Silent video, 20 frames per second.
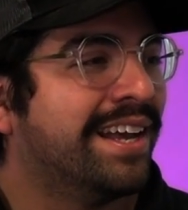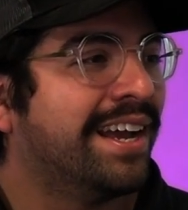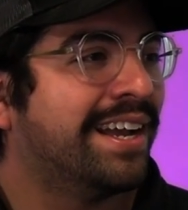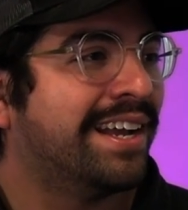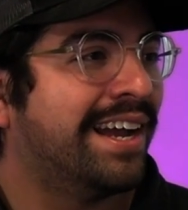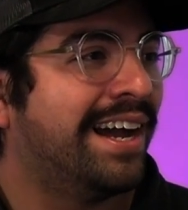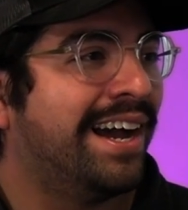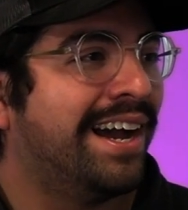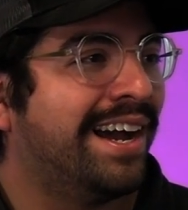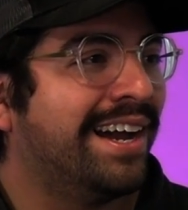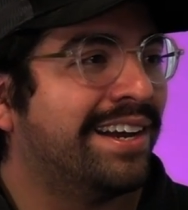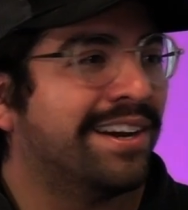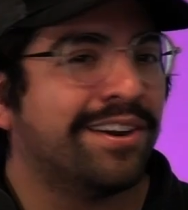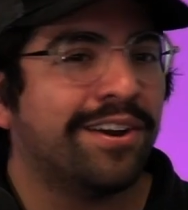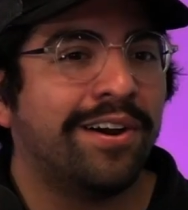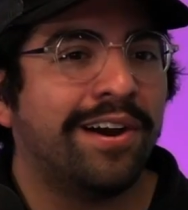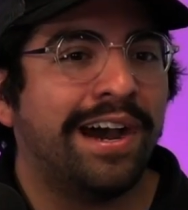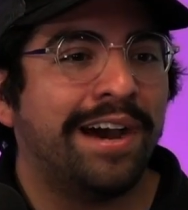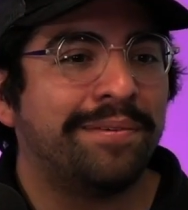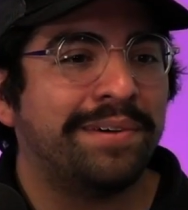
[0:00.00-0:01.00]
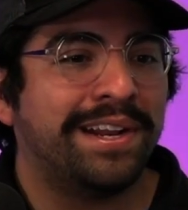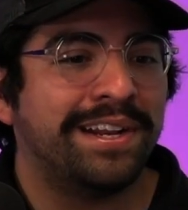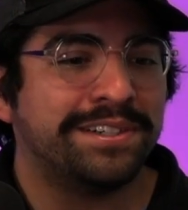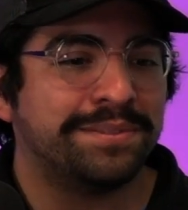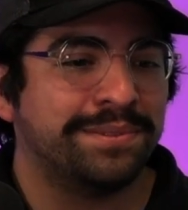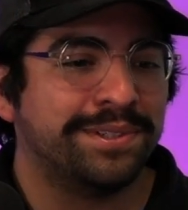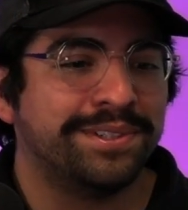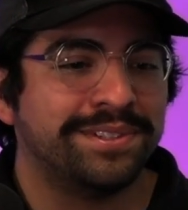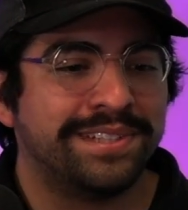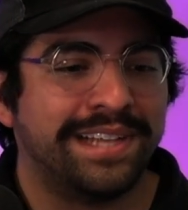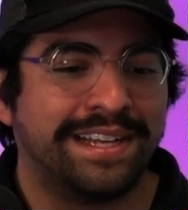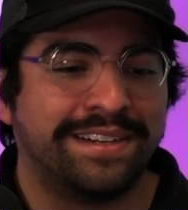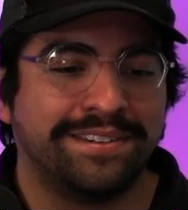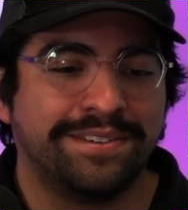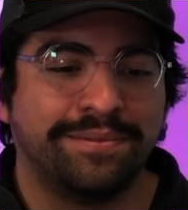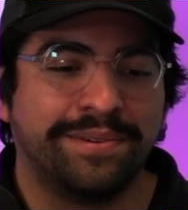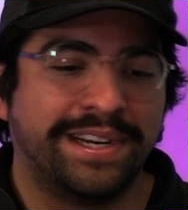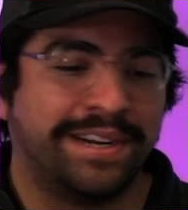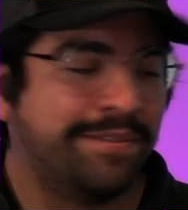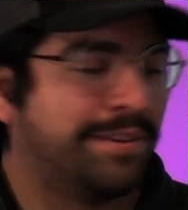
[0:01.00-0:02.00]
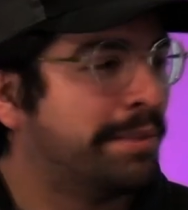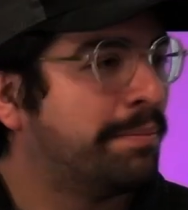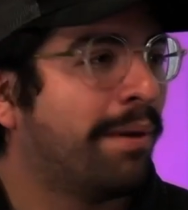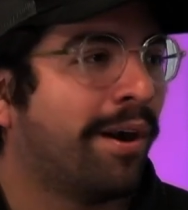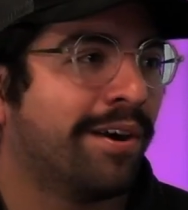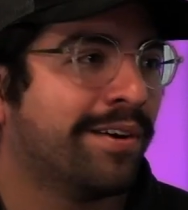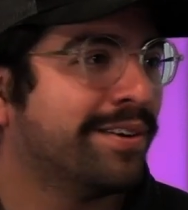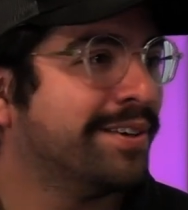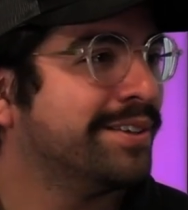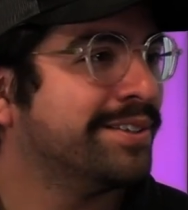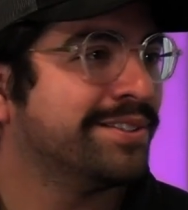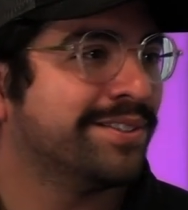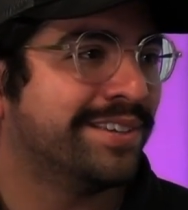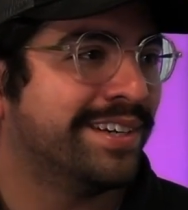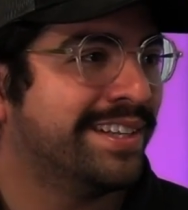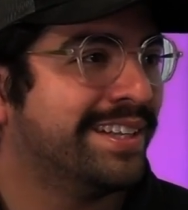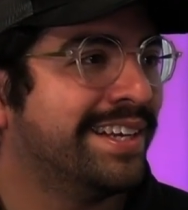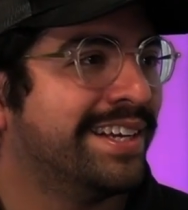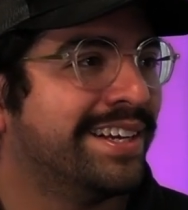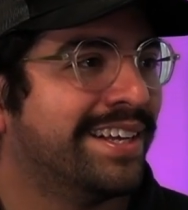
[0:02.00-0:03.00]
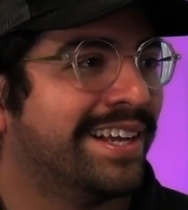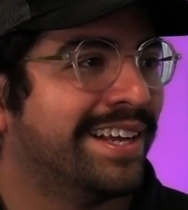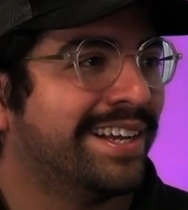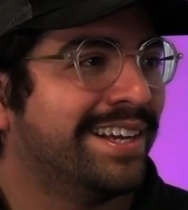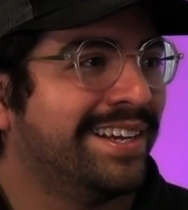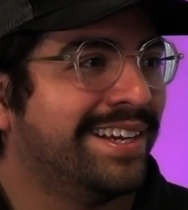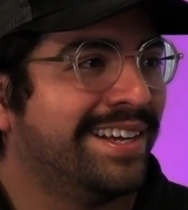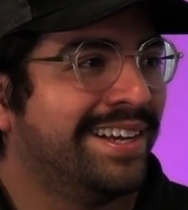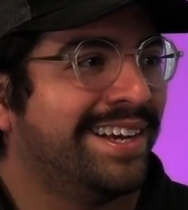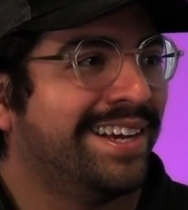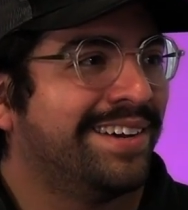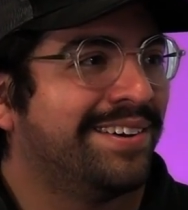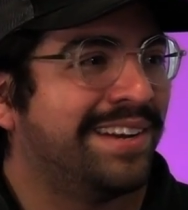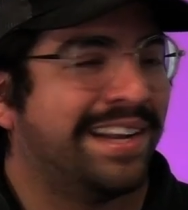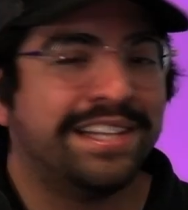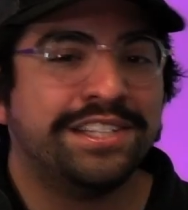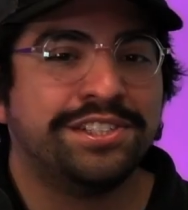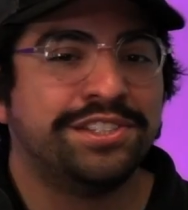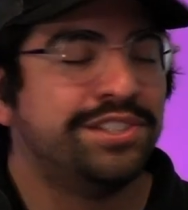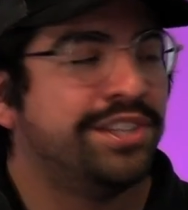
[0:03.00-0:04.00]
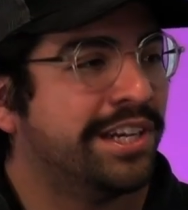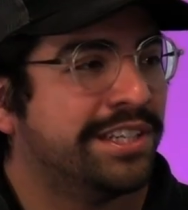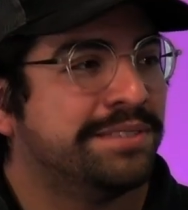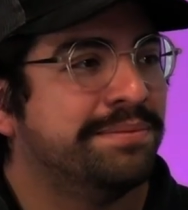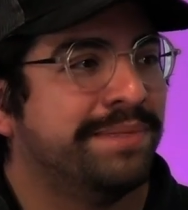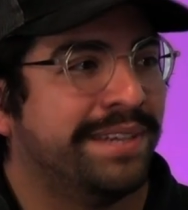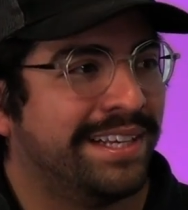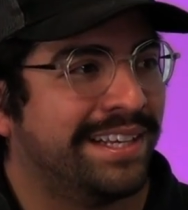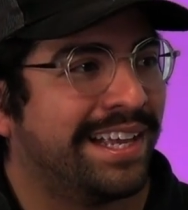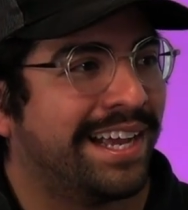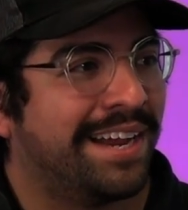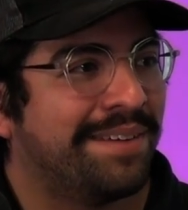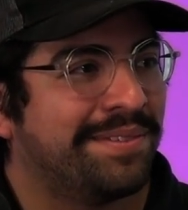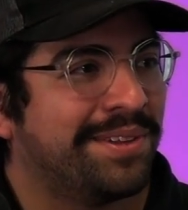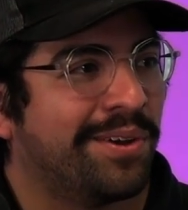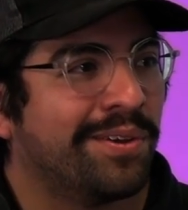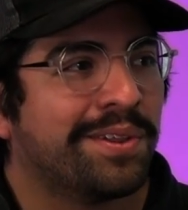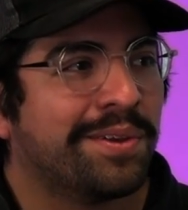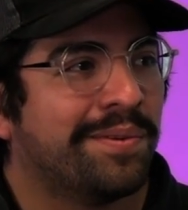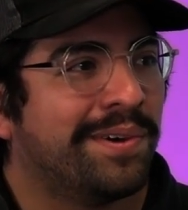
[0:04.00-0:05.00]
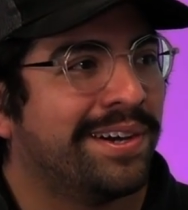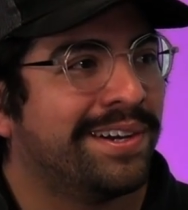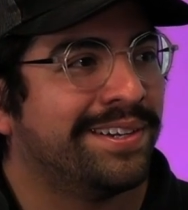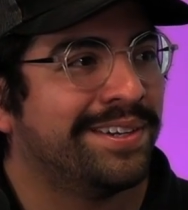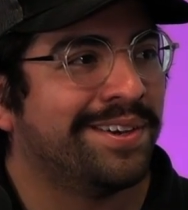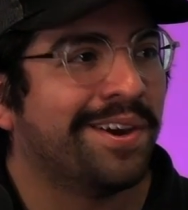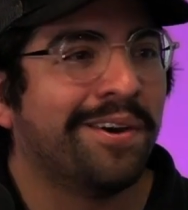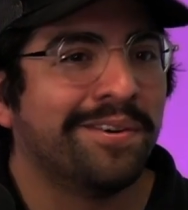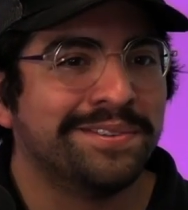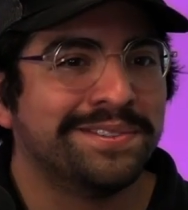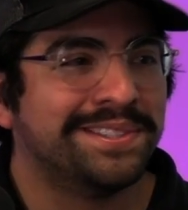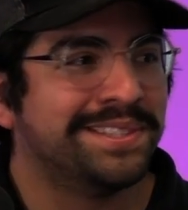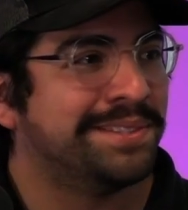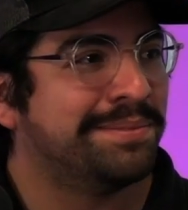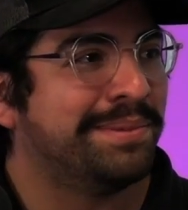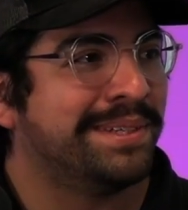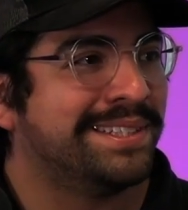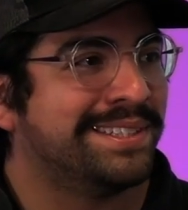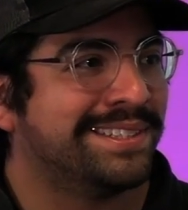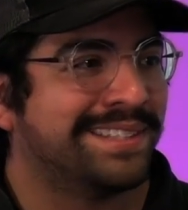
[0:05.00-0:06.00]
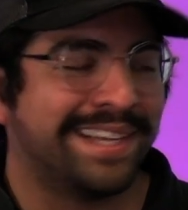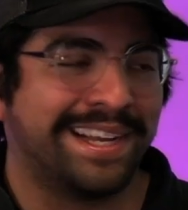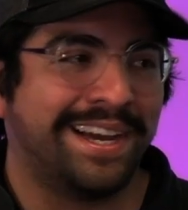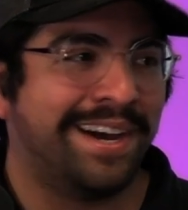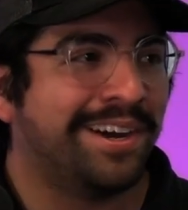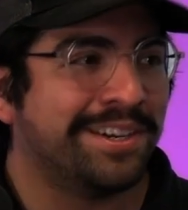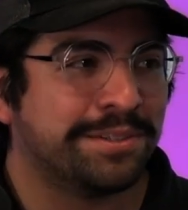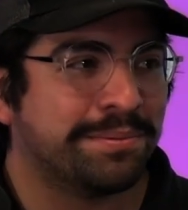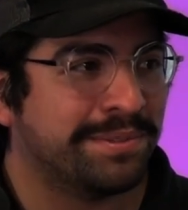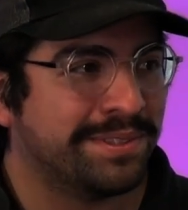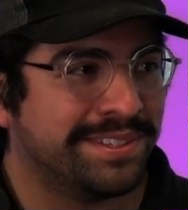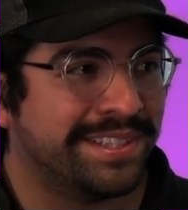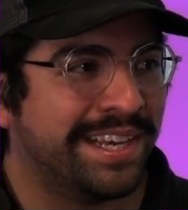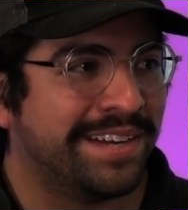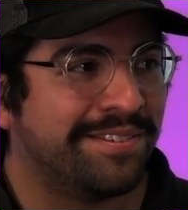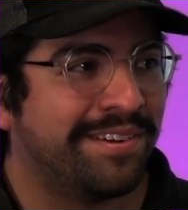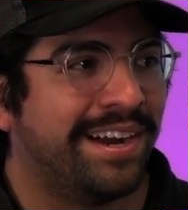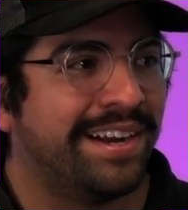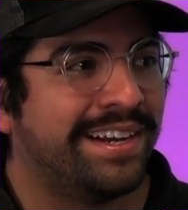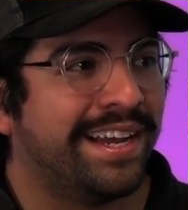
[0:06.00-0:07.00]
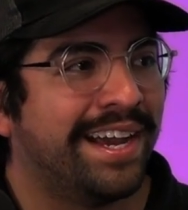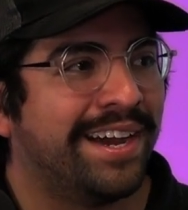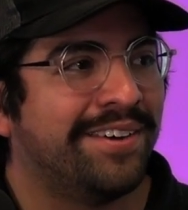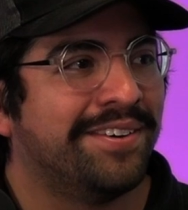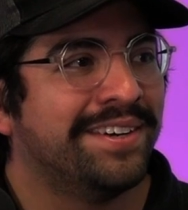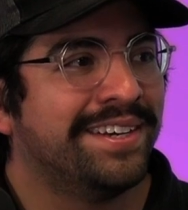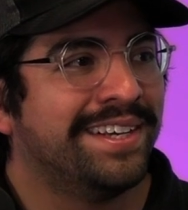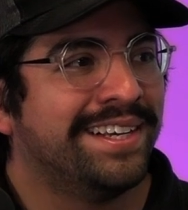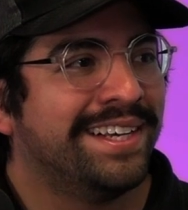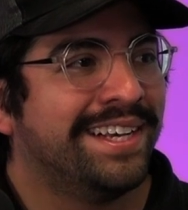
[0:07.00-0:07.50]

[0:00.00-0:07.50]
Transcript: Like, I don't know how many entrepreneurs went in with partners or anything, like, but it's just me. Like, I'm the only one who owns this business like 100% right now.